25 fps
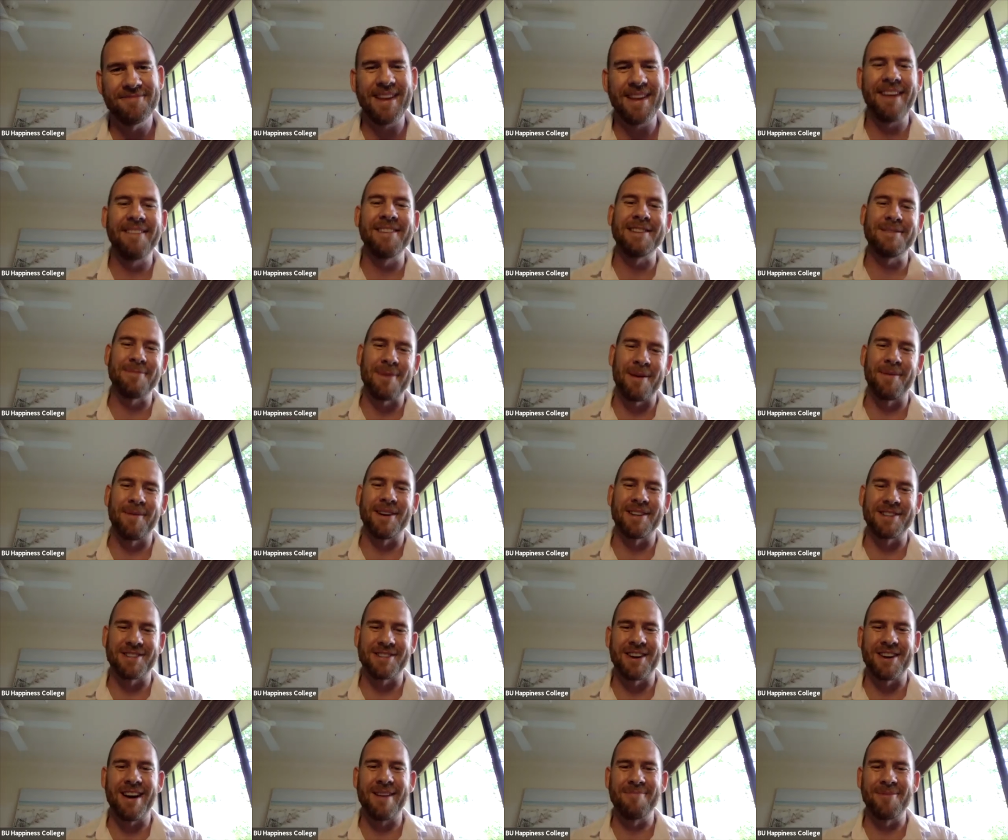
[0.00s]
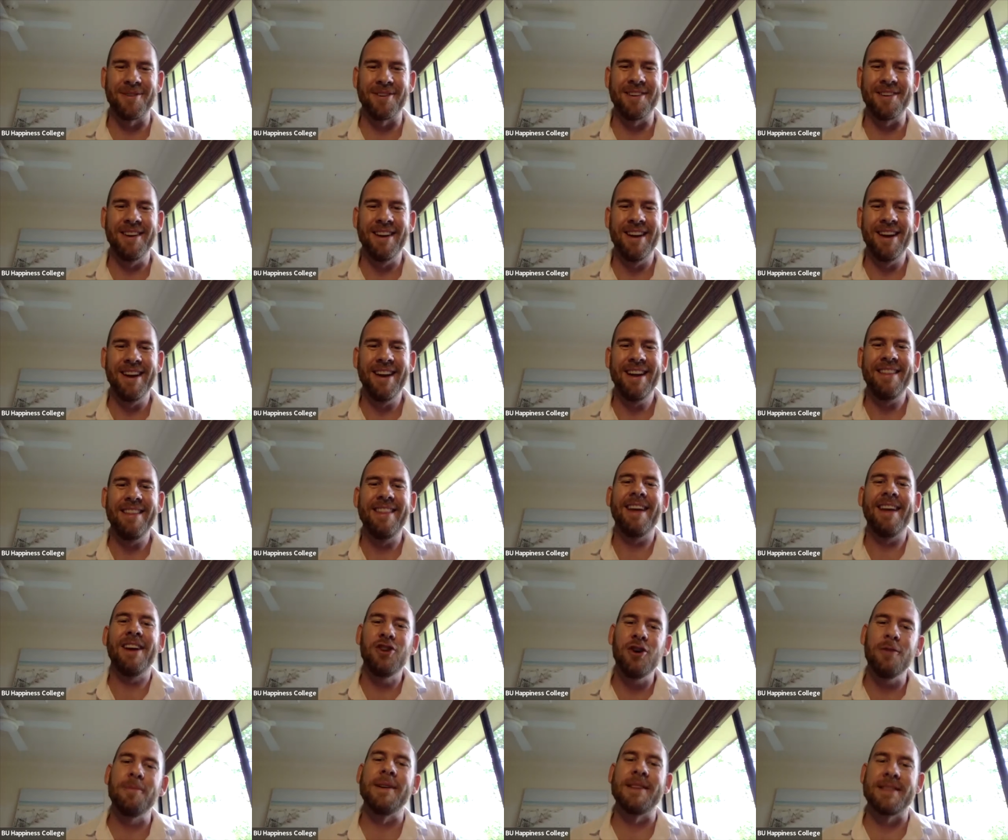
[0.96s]
They haven't spent much time on their
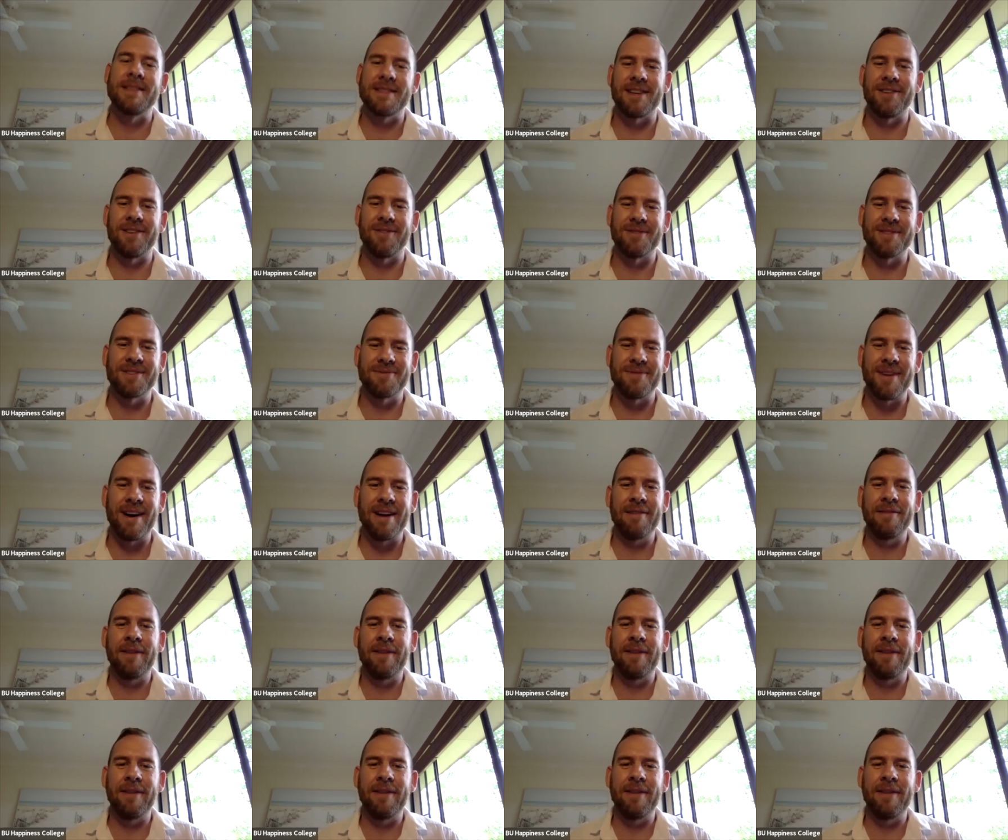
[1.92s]
human skills, right?